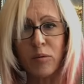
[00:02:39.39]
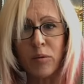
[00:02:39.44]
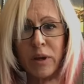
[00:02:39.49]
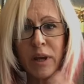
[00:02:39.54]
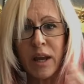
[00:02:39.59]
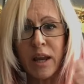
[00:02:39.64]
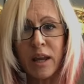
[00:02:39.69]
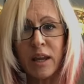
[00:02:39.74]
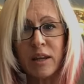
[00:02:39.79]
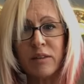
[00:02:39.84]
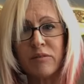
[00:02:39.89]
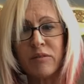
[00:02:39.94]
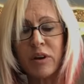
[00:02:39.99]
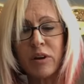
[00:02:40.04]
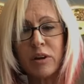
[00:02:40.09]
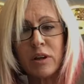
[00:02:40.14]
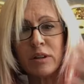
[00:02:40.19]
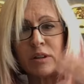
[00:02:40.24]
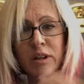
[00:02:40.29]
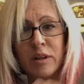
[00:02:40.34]
We ate
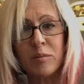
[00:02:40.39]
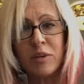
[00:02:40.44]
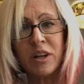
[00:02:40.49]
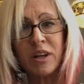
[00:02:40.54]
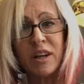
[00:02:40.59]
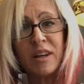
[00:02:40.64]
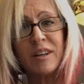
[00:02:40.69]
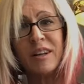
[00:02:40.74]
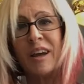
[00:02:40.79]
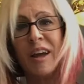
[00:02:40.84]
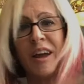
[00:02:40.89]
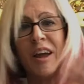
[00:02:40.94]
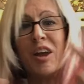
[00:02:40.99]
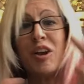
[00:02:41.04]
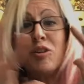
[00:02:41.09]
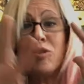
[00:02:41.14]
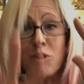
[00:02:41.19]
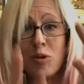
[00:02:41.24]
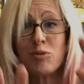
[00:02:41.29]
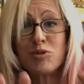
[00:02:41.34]
very limited.
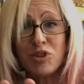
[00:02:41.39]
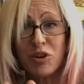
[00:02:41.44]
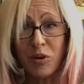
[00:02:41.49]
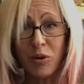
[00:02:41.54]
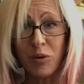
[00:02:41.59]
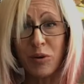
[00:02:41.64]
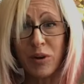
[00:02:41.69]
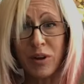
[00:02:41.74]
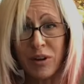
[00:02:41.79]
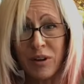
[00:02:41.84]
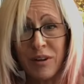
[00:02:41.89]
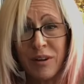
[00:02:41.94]
No joke,